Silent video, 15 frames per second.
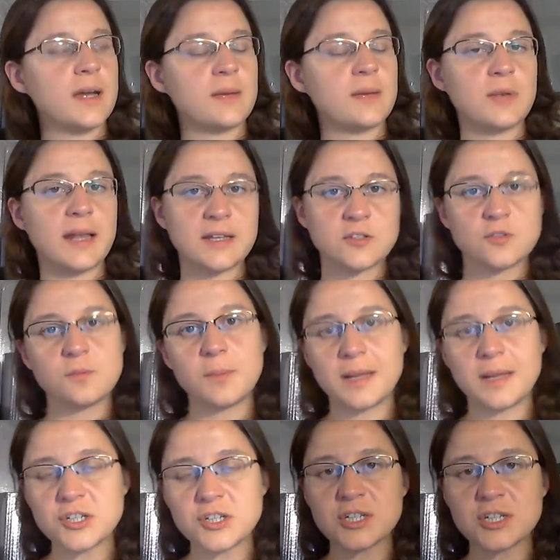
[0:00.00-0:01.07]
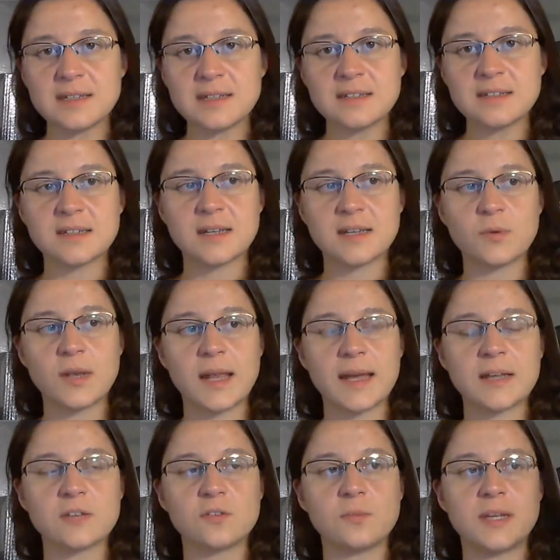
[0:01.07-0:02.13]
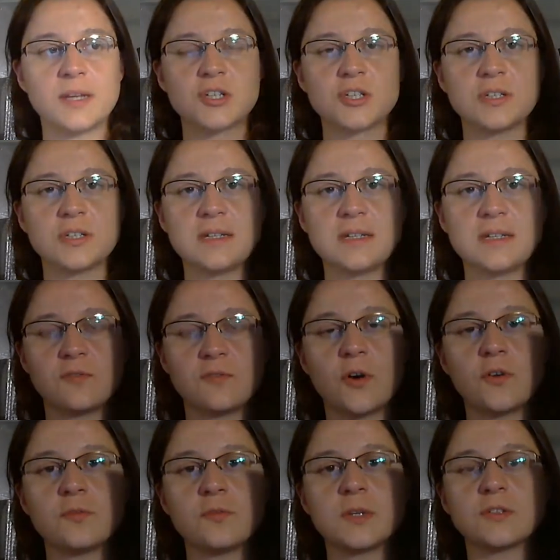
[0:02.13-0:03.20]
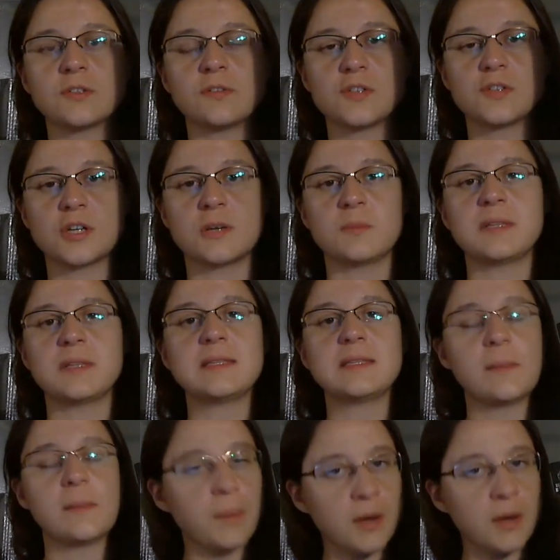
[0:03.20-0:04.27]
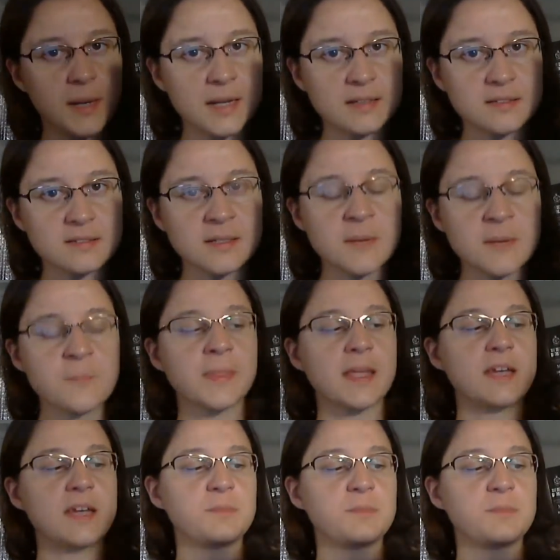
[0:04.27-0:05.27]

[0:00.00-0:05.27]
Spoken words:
I would like to mention this, and I would like to mention the involvement of German diplomats, is